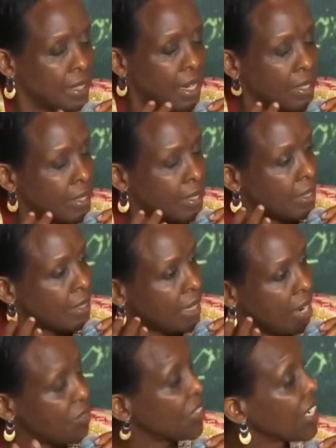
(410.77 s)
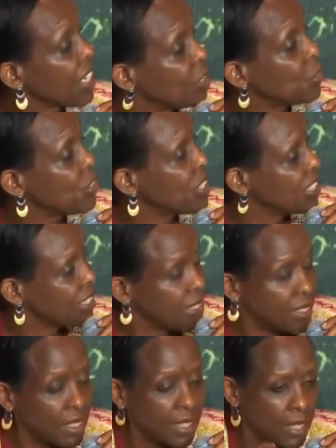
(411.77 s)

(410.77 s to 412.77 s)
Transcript: and having countries